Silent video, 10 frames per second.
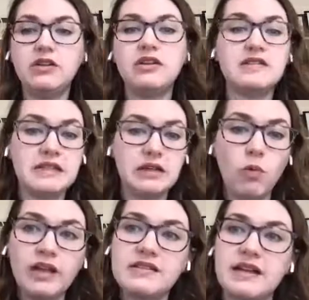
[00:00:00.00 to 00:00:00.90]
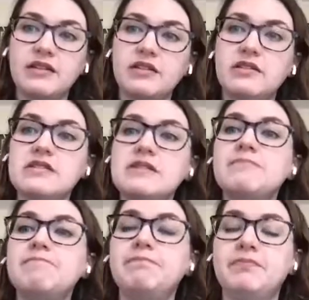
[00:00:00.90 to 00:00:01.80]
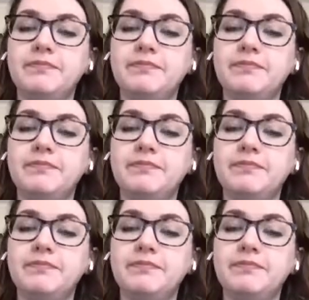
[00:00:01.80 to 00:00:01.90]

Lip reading: And here you can see white sectors.